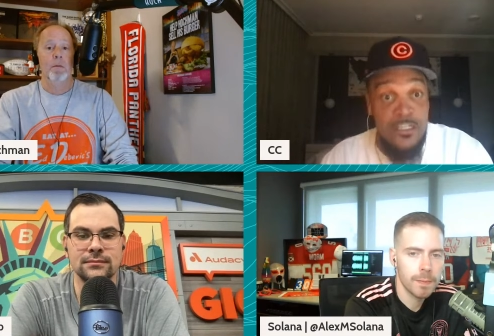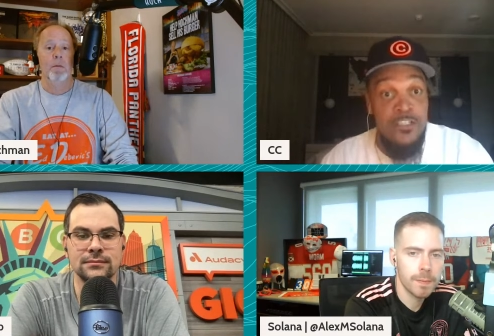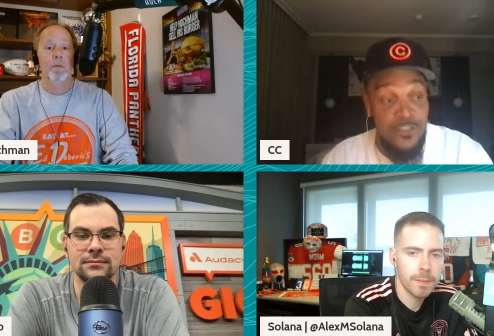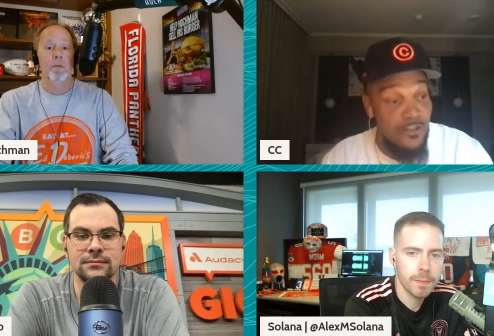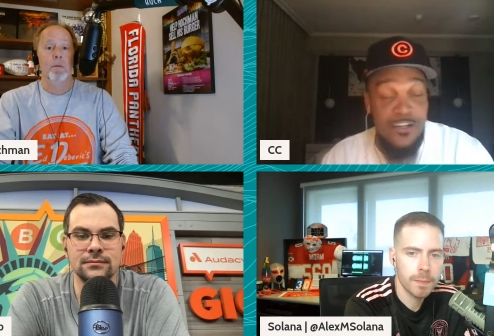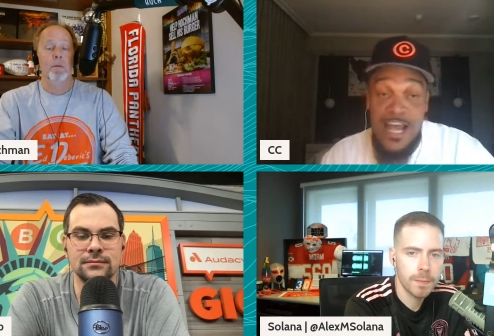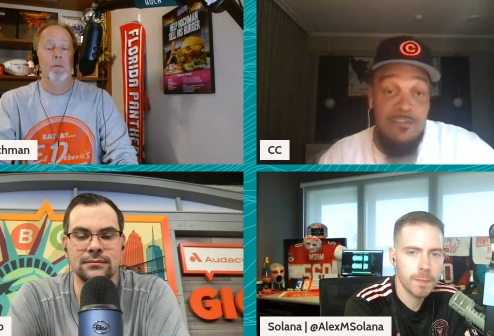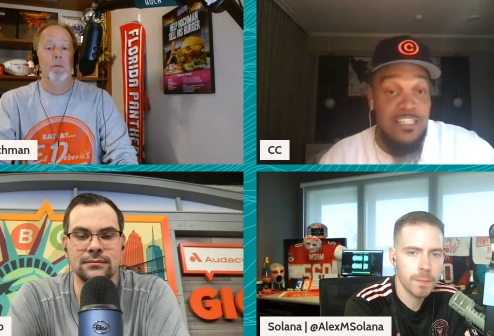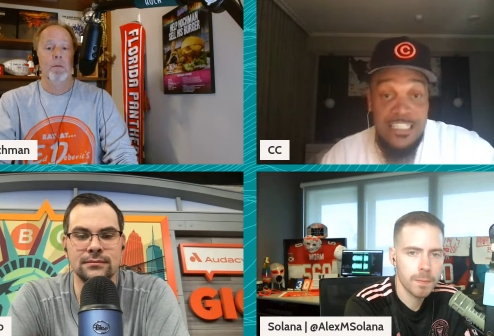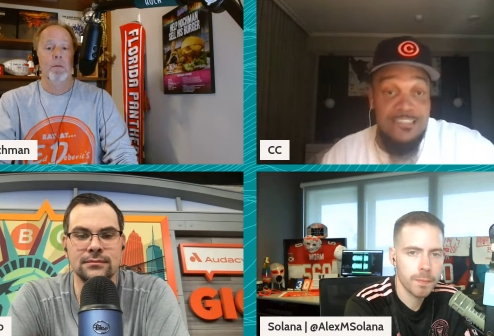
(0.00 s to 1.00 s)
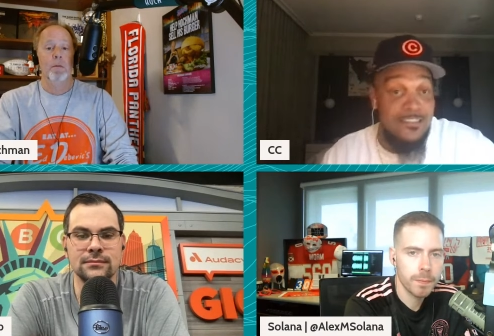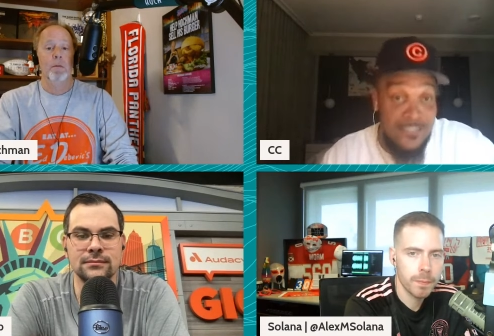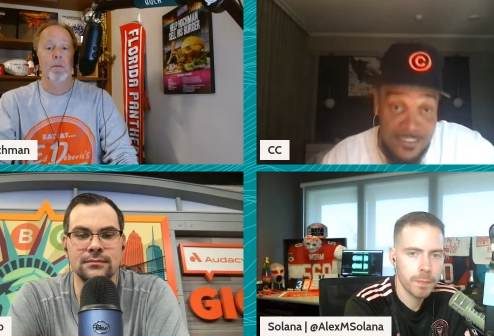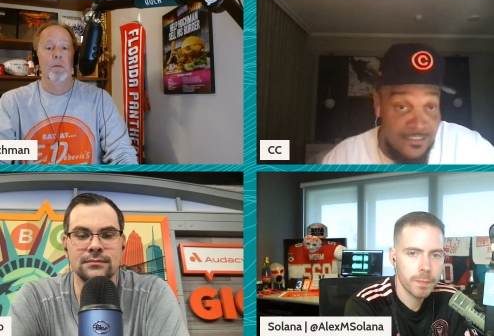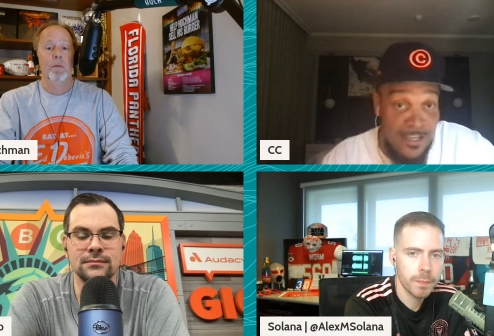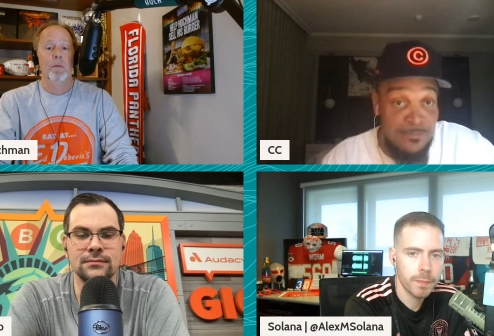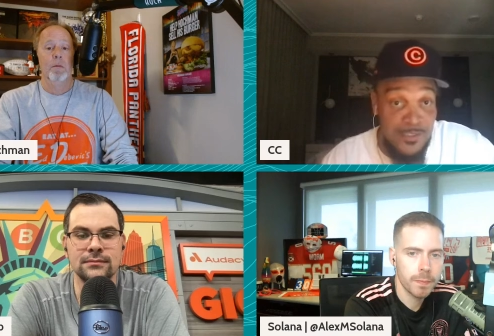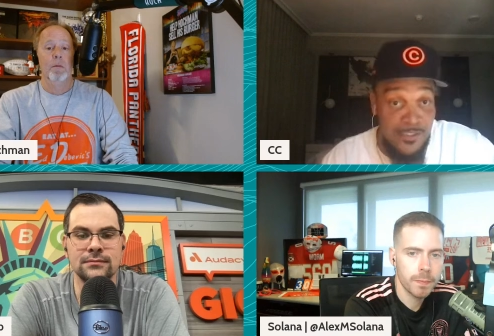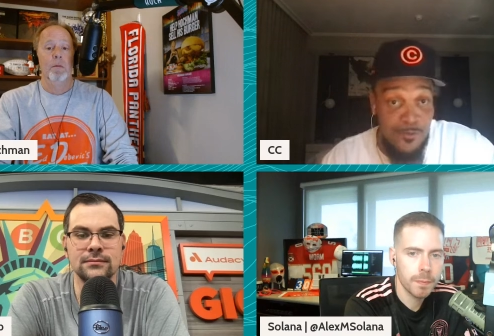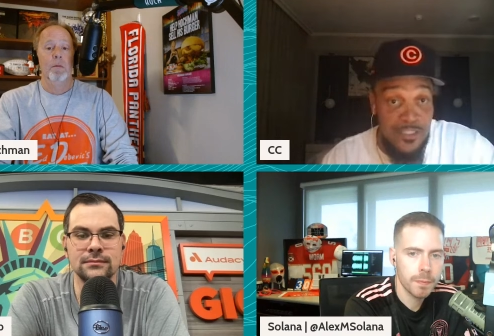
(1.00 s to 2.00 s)
Speaker 1: So they're going to have at least a six game
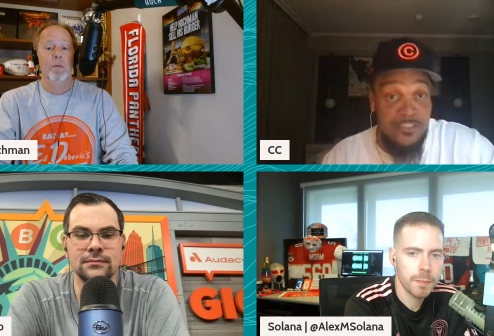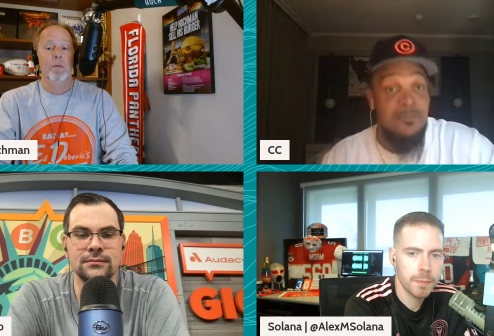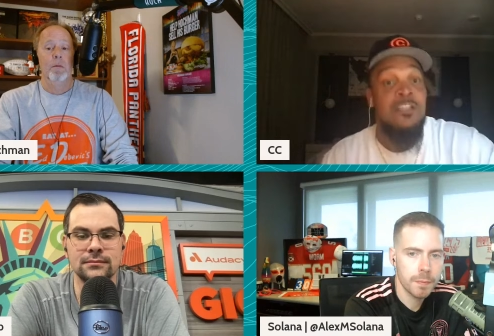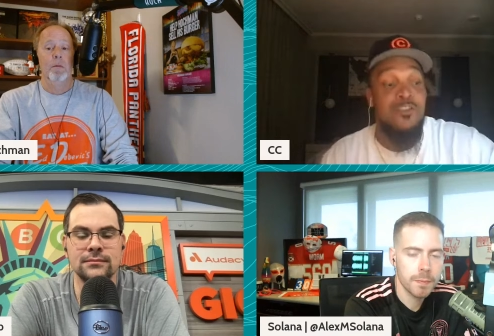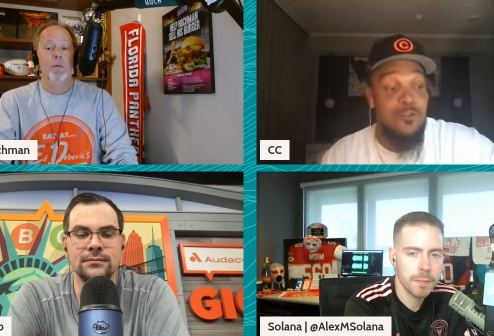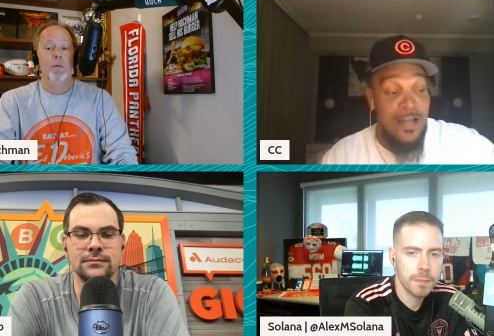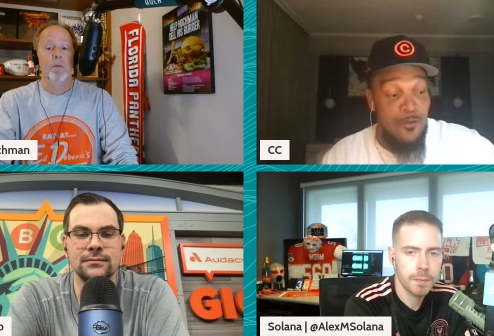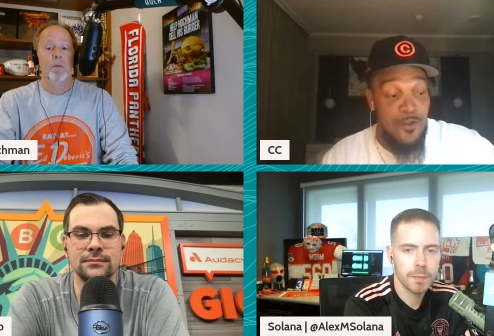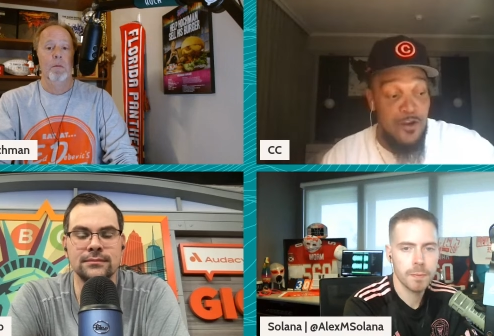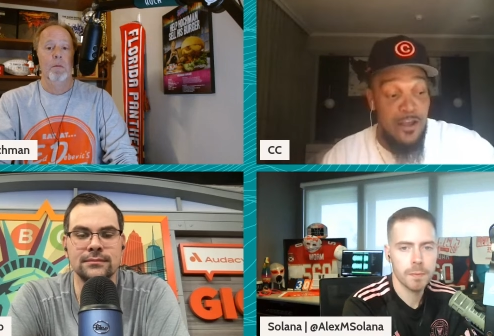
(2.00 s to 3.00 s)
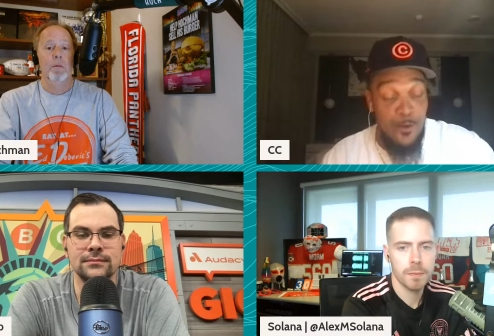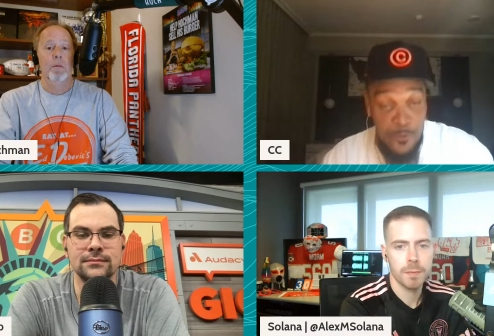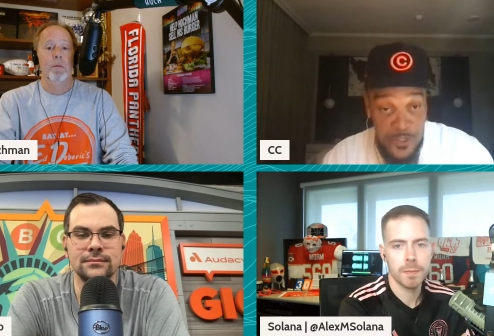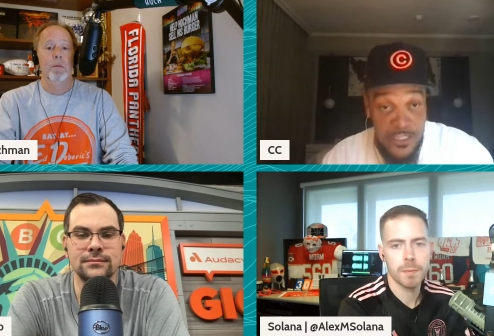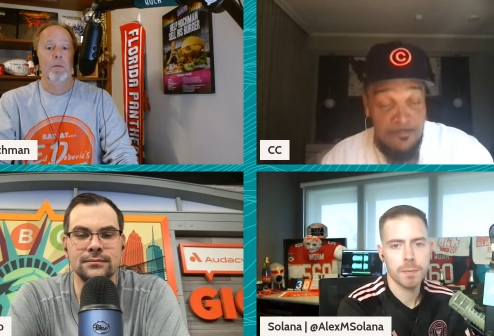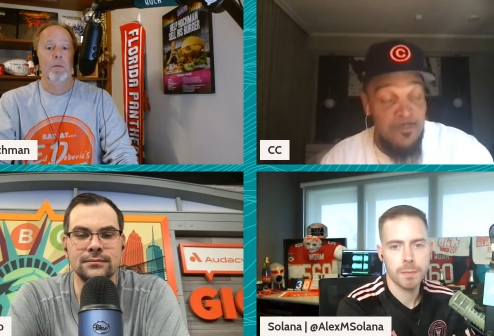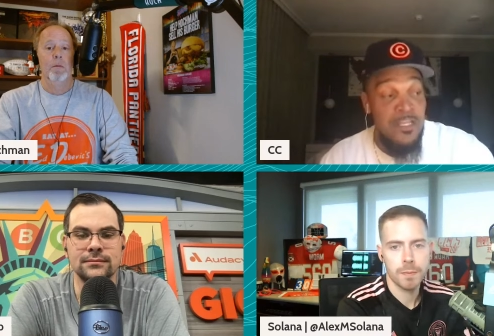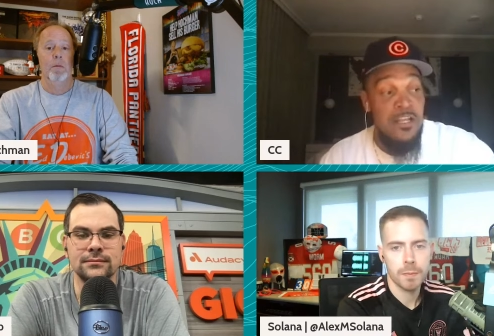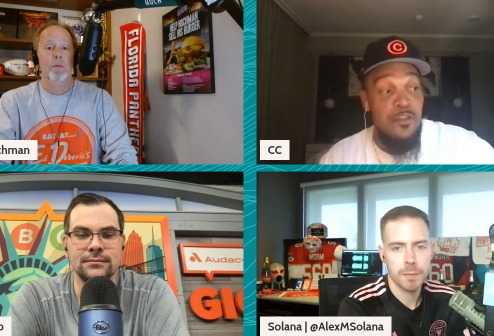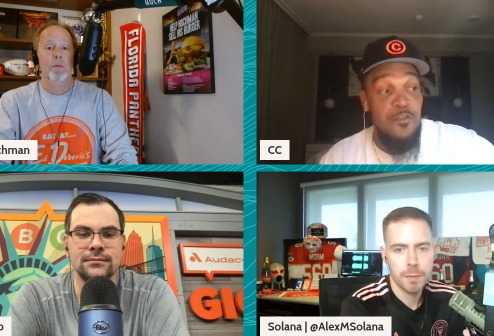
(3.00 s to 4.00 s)
series. So now they're healthy,
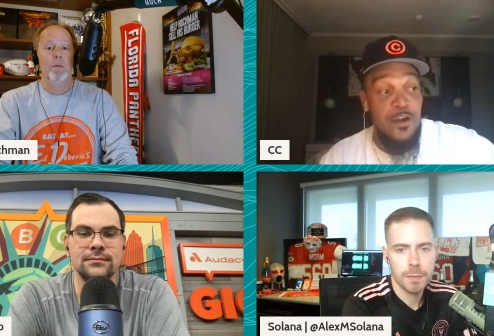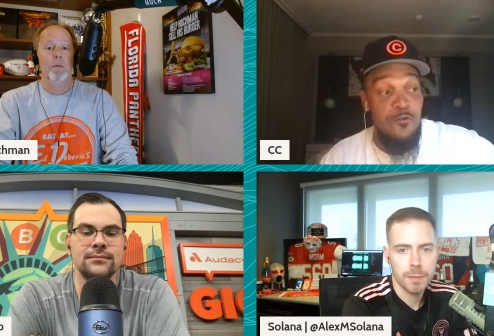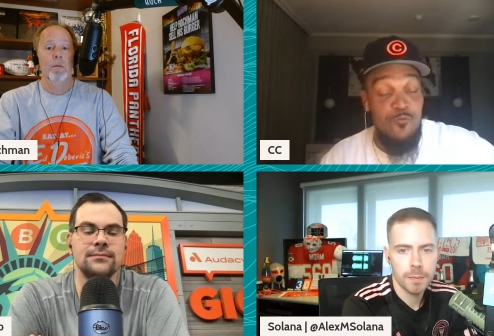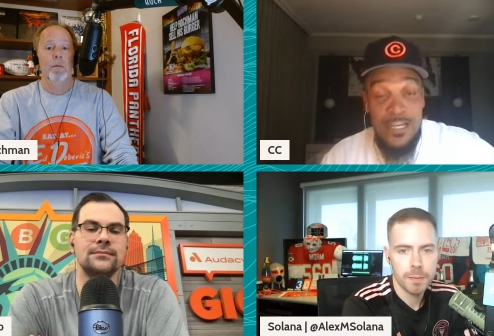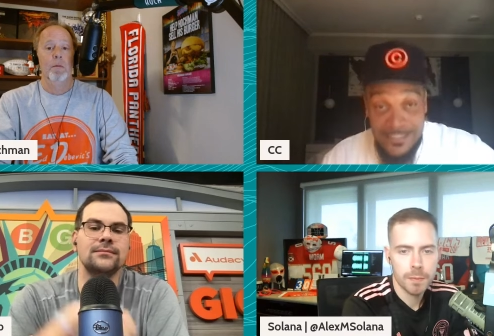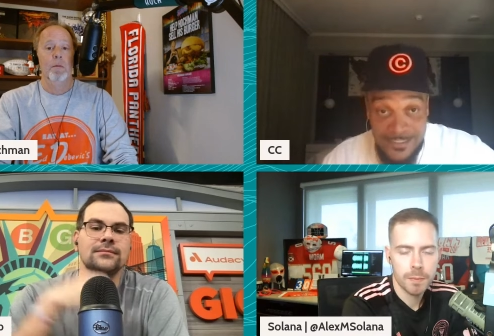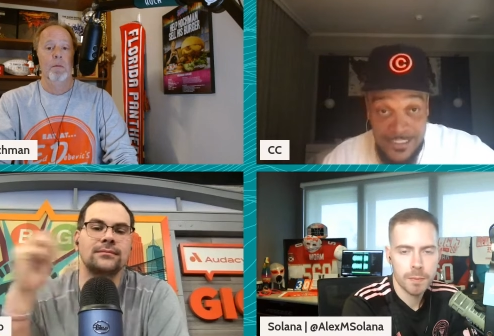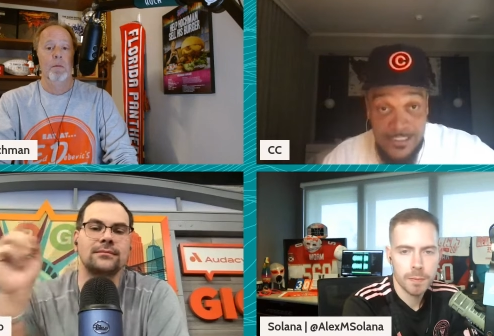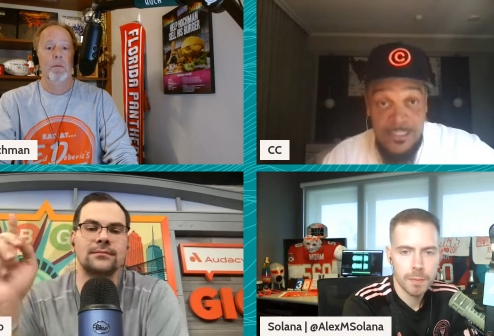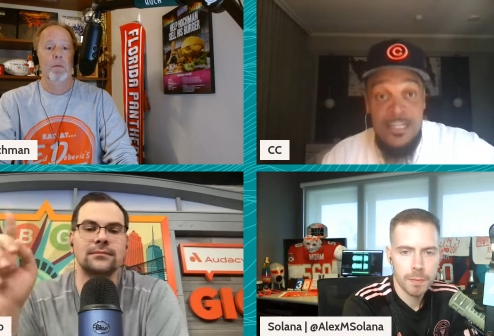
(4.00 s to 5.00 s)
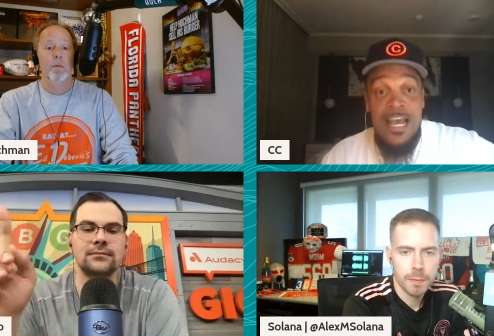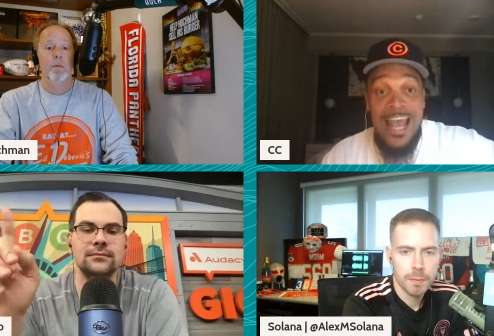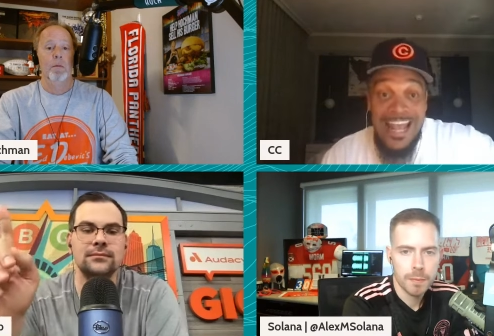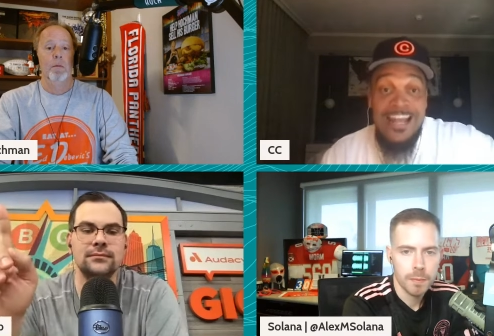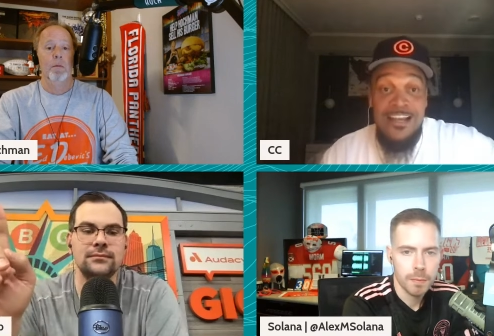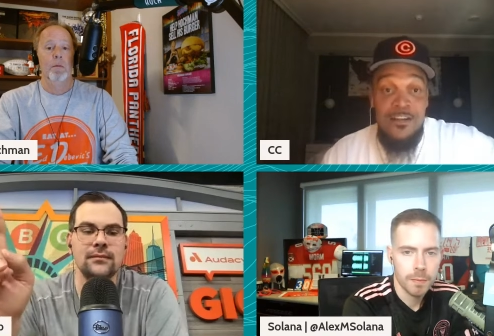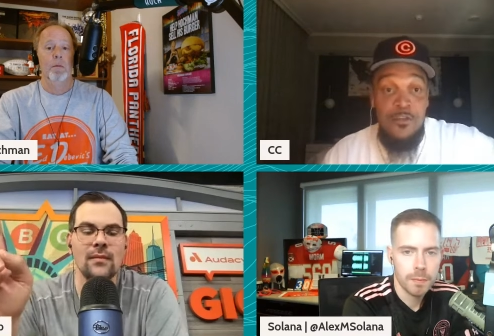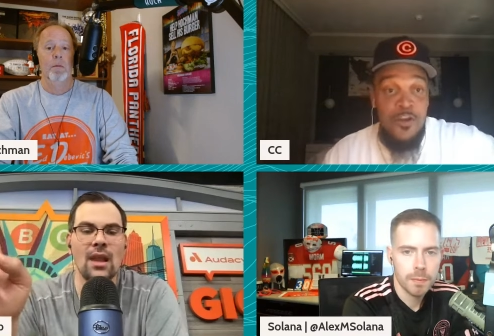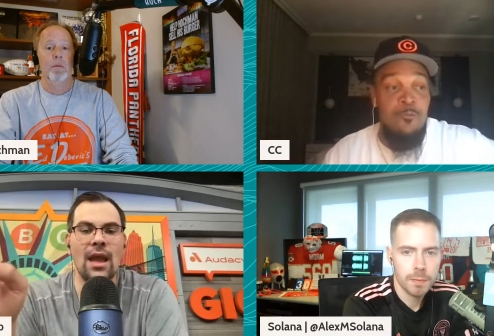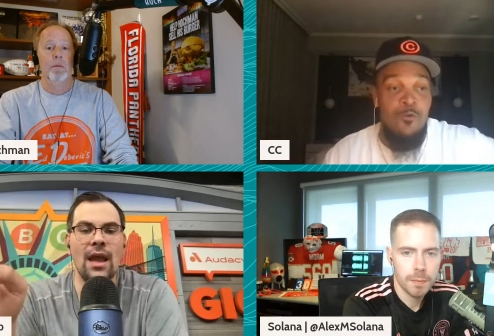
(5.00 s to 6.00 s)
they're rested, and
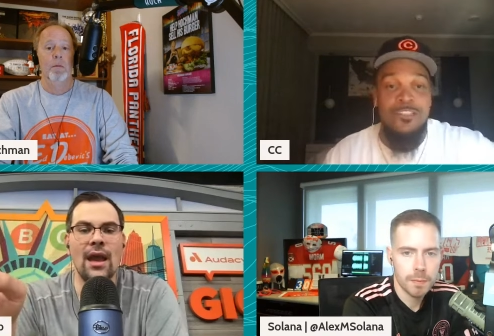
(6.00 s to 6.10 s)
they're more